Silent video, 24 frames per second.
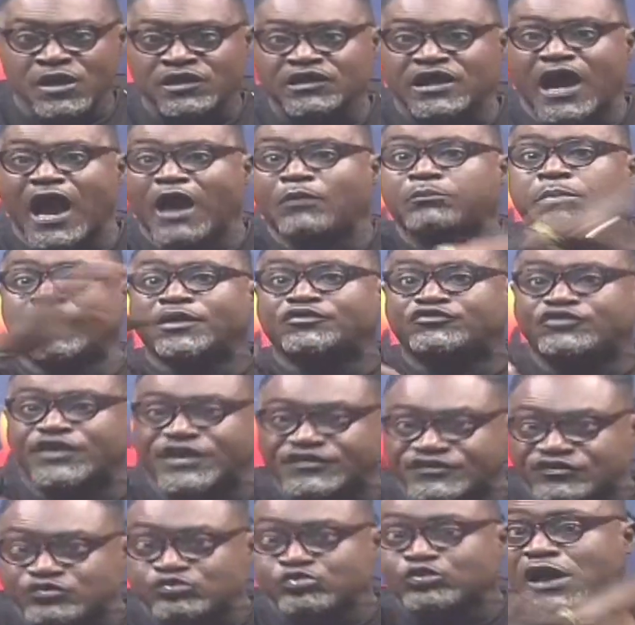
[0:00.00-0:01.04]
car battery,
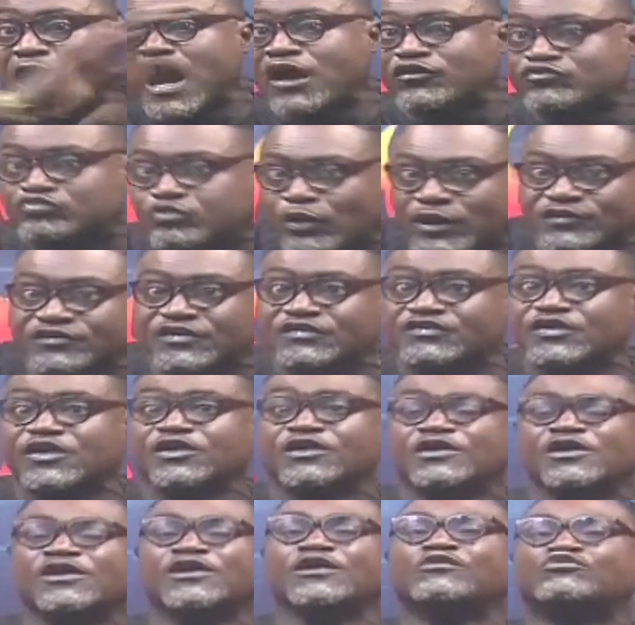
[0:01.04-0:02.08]
see car so as they
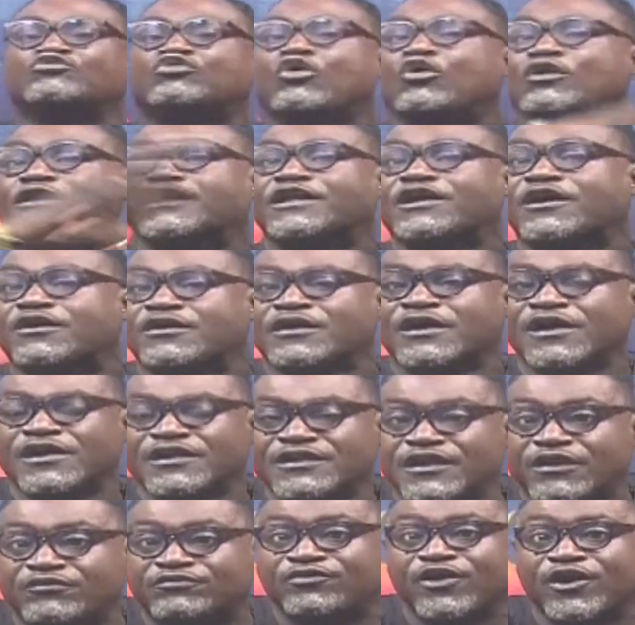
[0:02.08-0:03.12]
say, Tony,
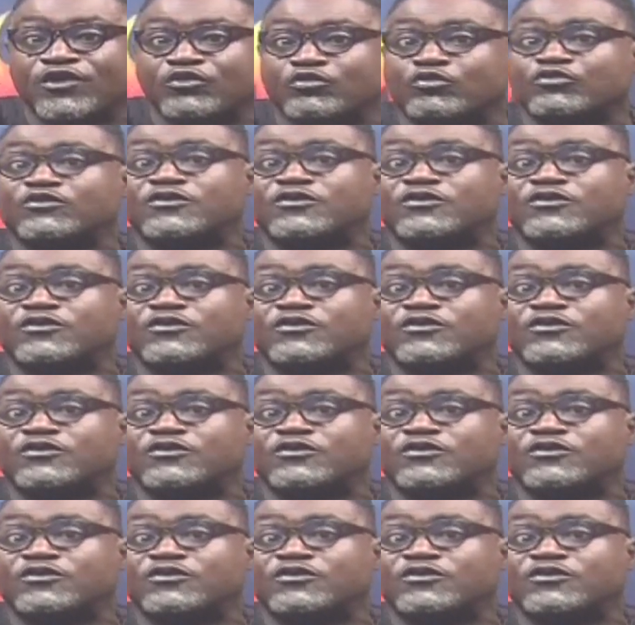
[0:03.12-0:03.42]
your friend,